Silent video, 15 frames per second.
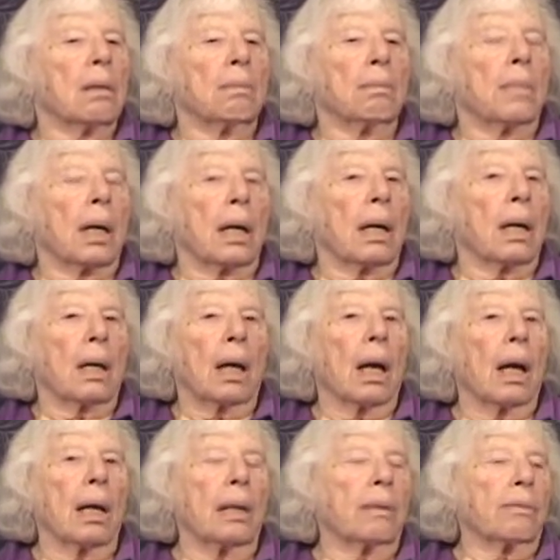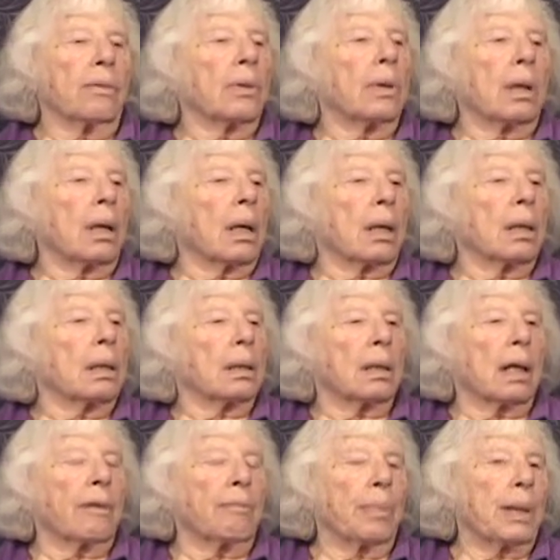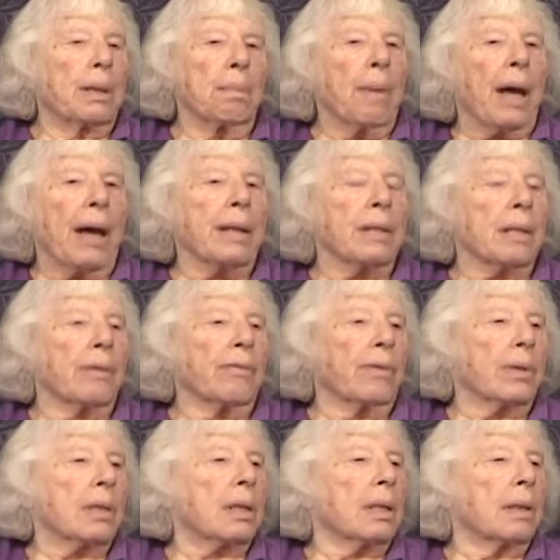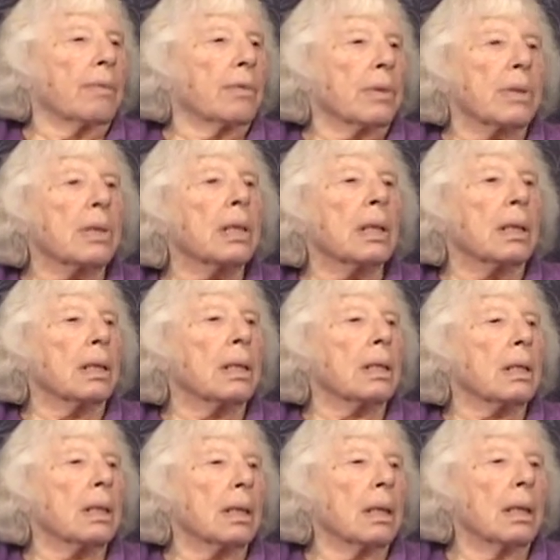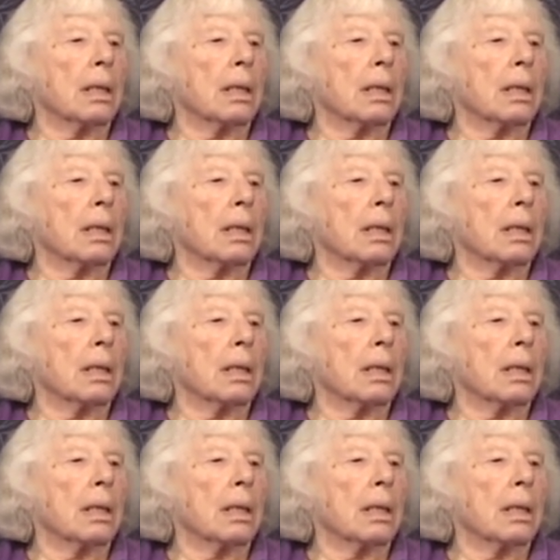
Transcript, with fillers: my hate of war, and I've been a pacifist ever since.